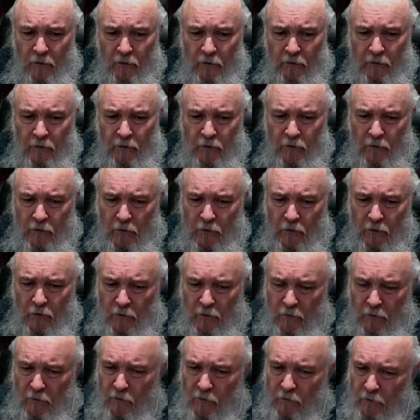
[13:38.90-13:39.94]

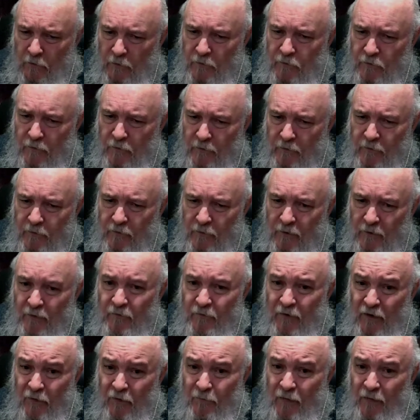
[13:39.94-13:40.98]
you're
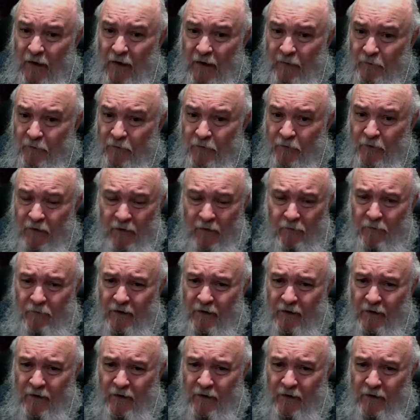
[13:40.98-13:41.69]
living a pipe dream,